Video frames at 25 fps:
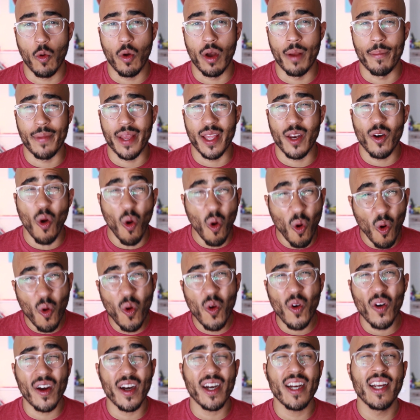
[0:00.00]
equipment,
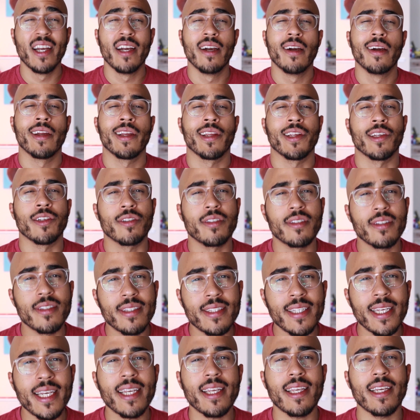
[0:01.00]
or you're
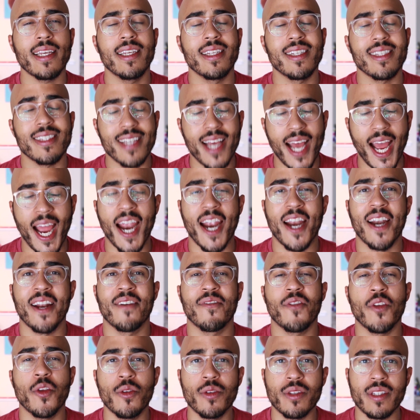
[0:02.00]
sick and
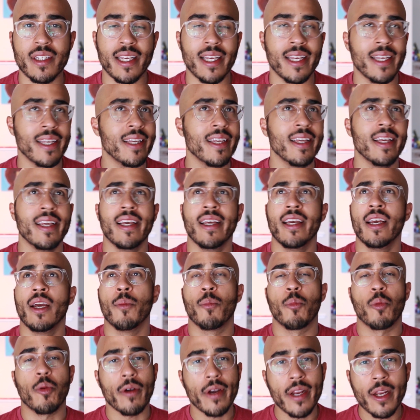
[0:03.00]
tired of using
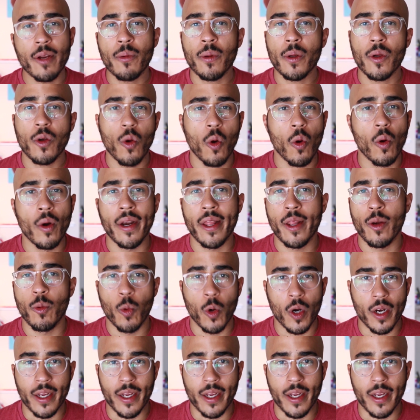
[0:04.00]
pre-recorded